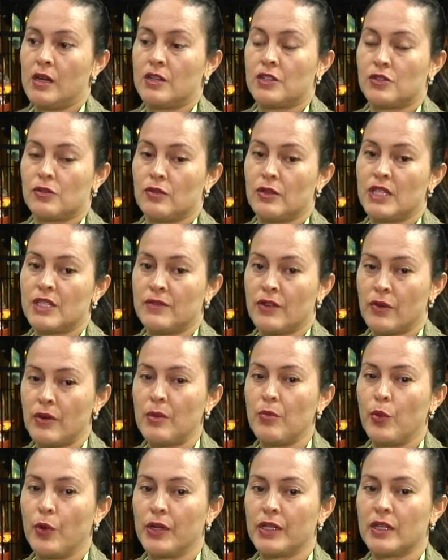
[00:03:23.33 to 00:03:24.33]
So it's very
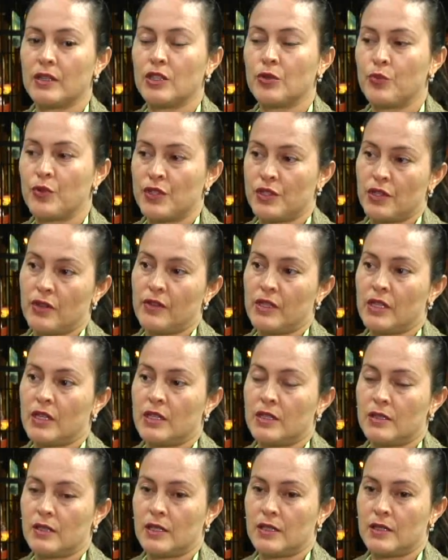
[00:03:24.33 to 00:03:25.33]
important to preserve it
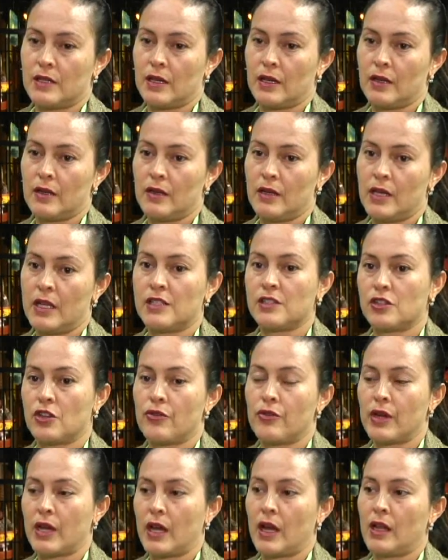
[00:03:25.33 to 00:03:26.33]
as a
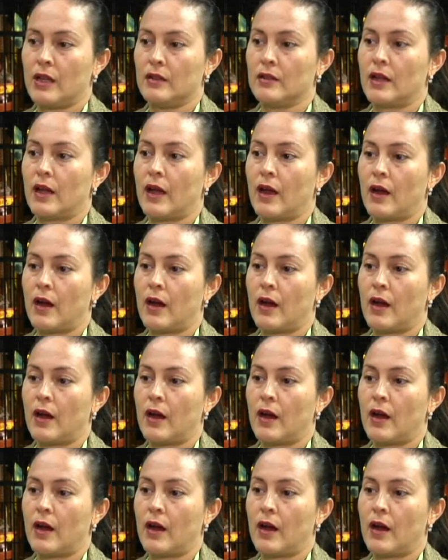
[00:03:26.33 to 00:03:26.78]
historical